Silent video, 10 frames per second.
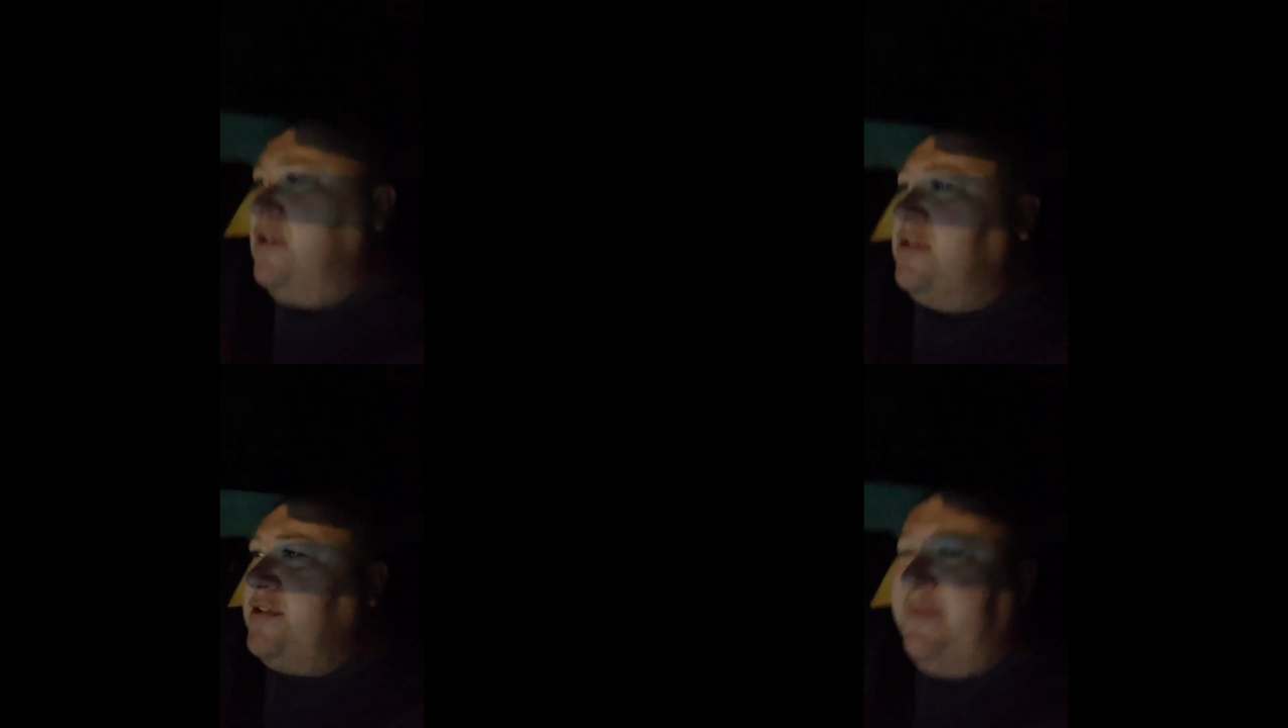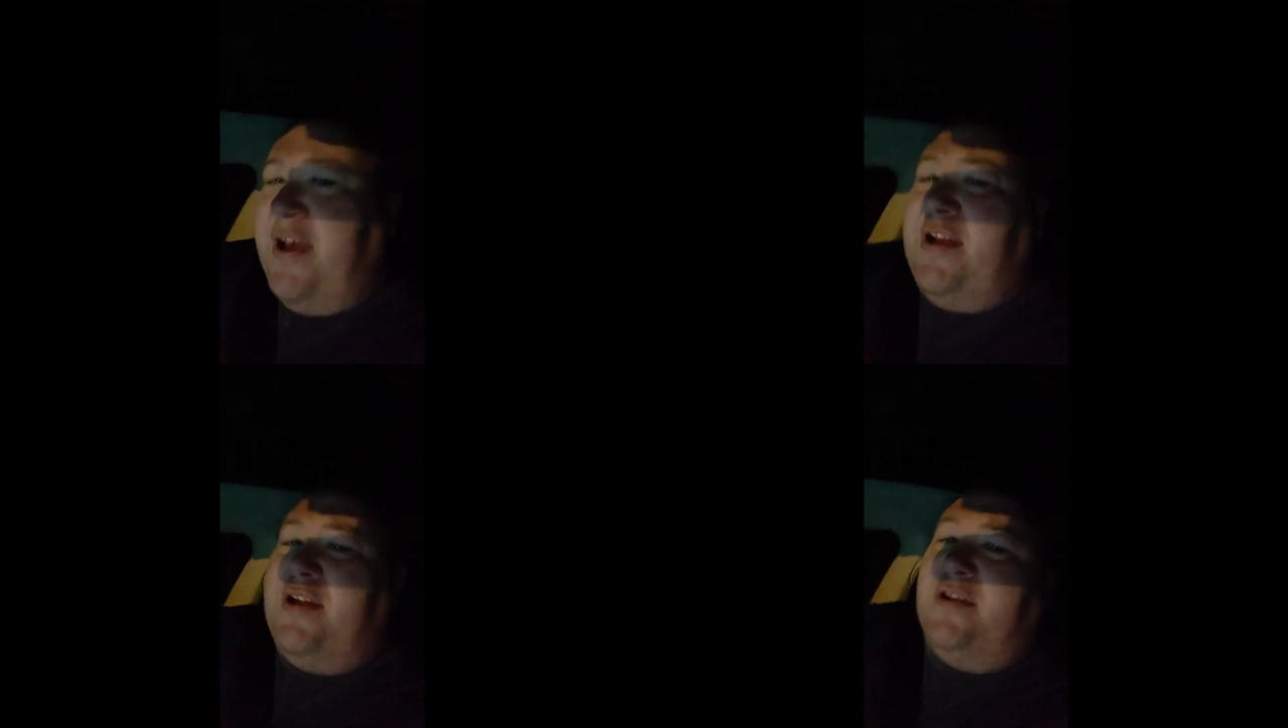
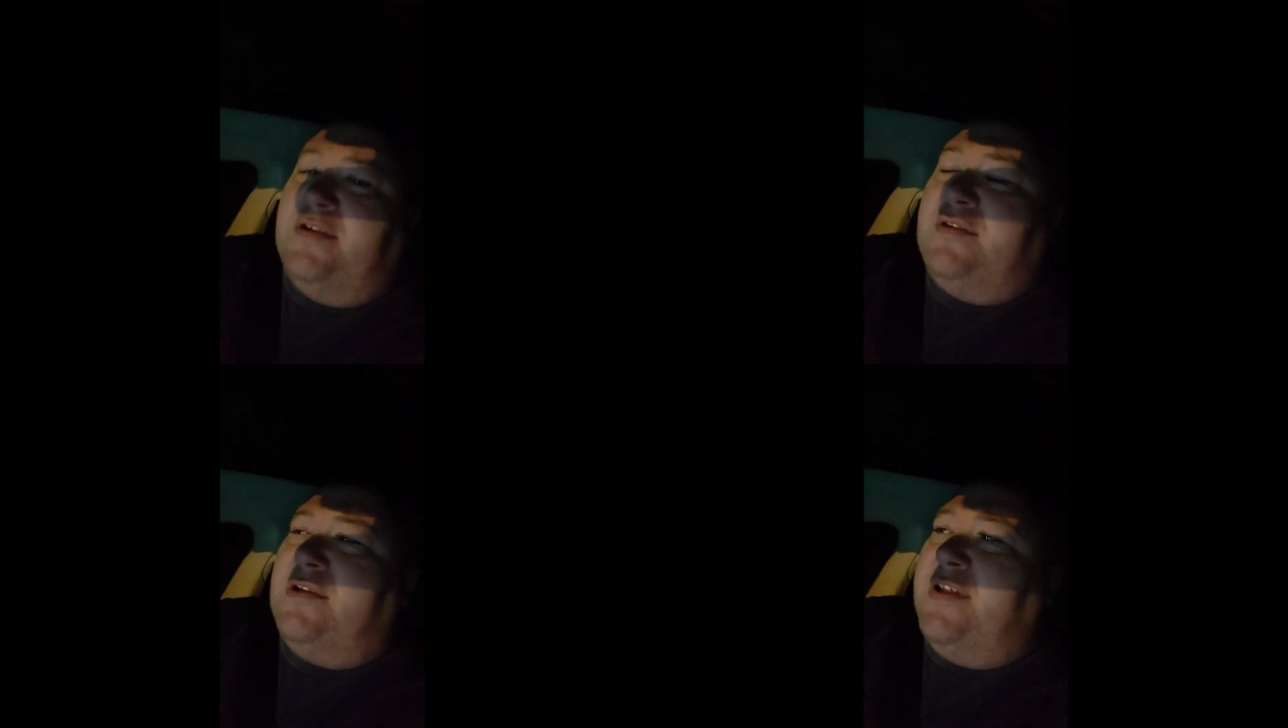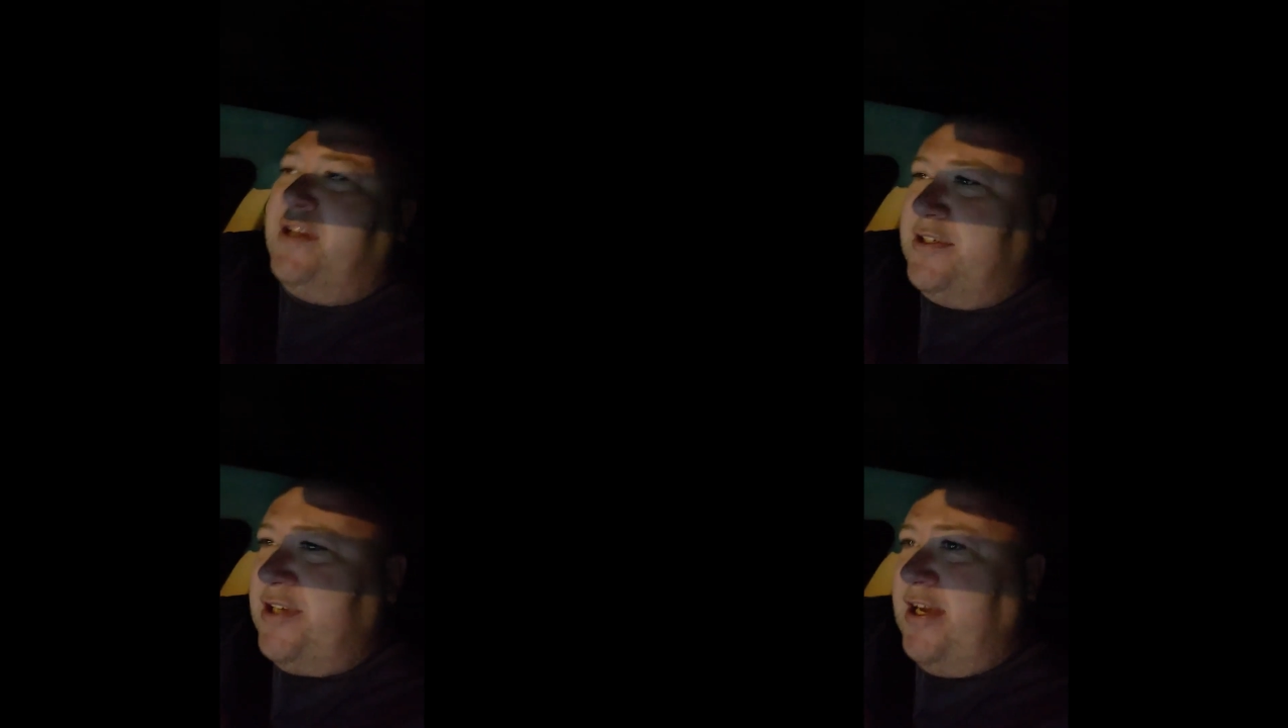Savannah and
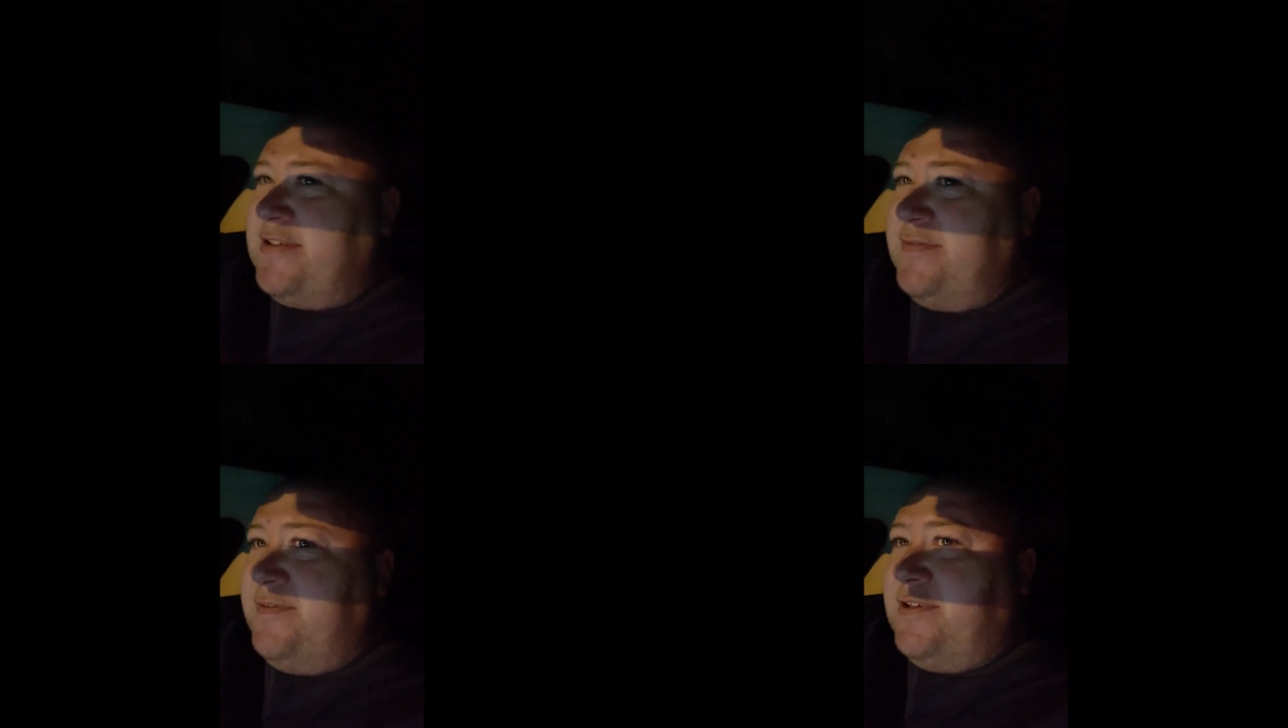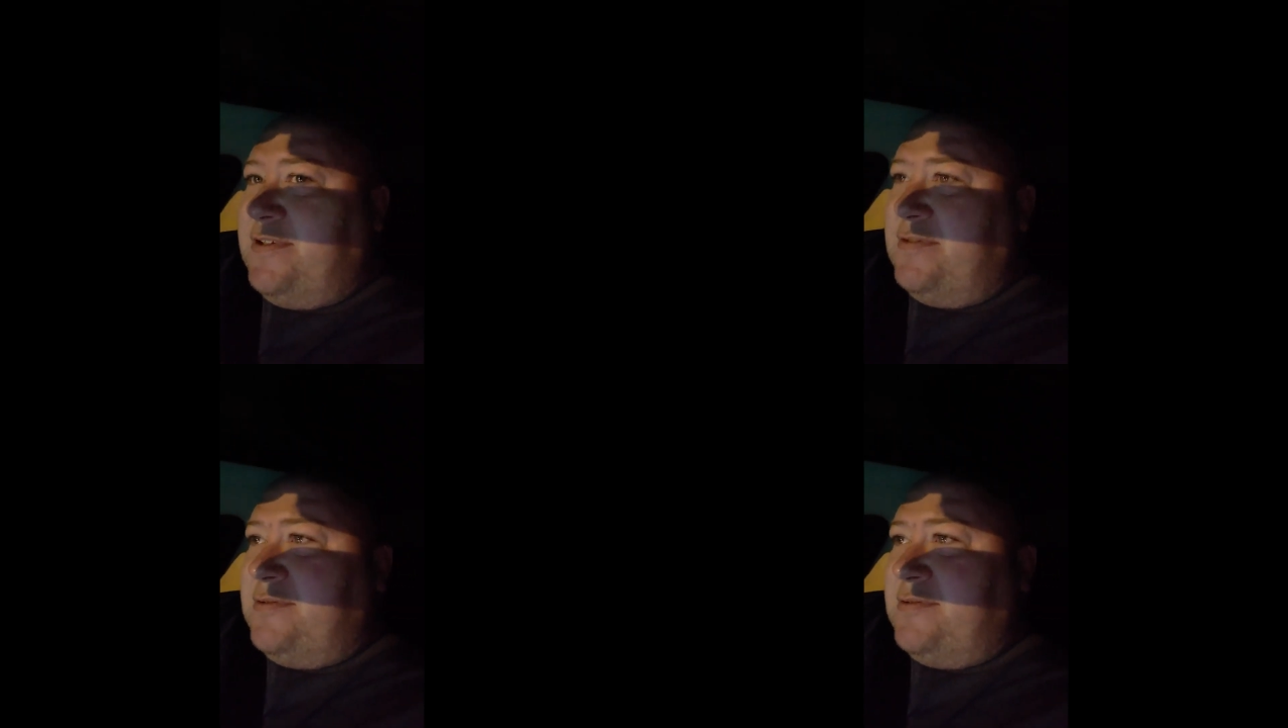then Jacksonville?